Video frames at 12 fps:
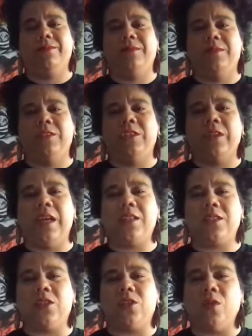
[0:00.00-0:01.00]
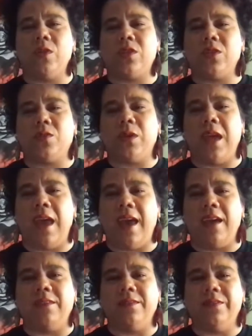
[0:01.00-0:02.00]
So that's the choices we
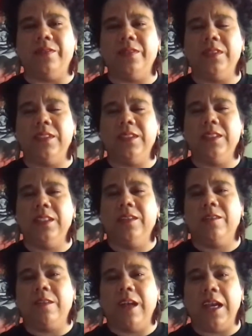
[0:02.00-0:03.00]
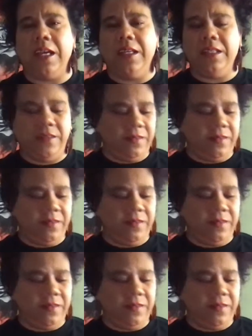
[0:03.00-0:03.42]
have, right?